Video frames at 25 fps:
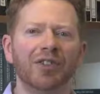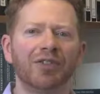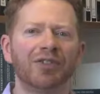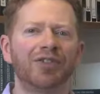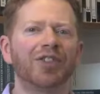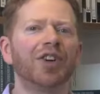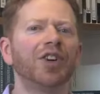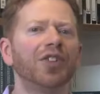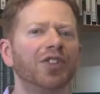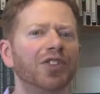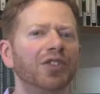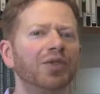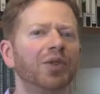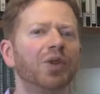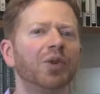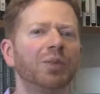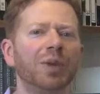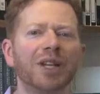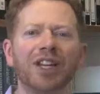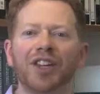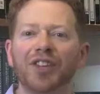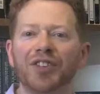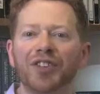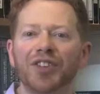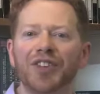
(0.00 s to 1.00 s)
First of all,
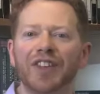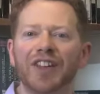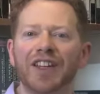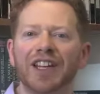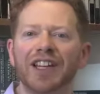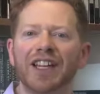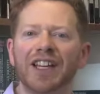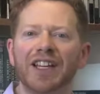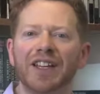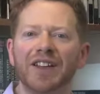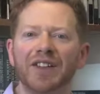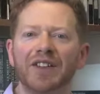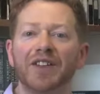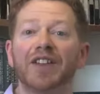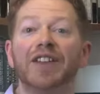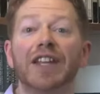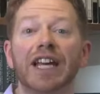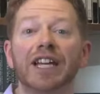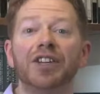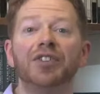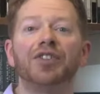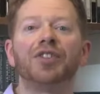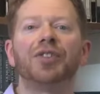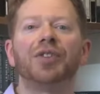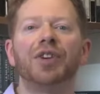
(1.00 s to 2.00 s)
because of the, the
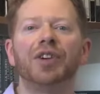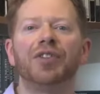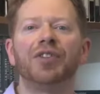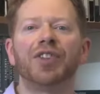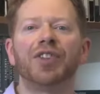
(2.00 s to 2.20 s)
nature of